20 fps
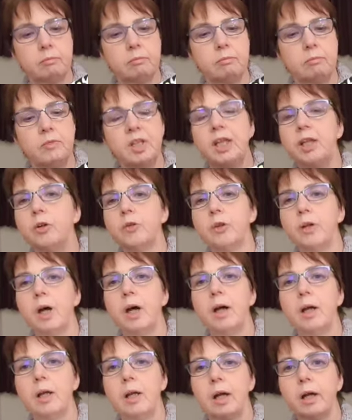neon
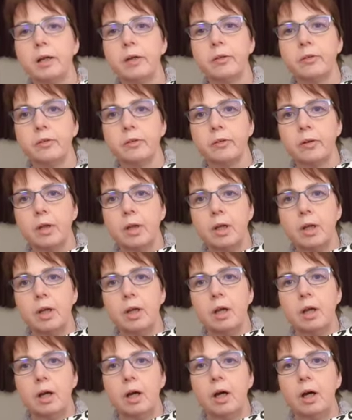highlights
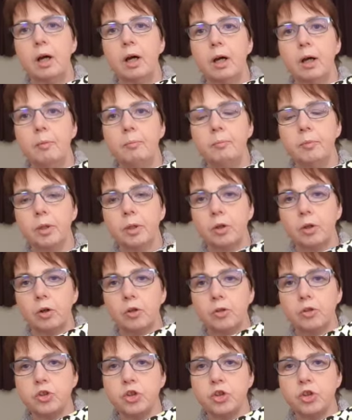cotton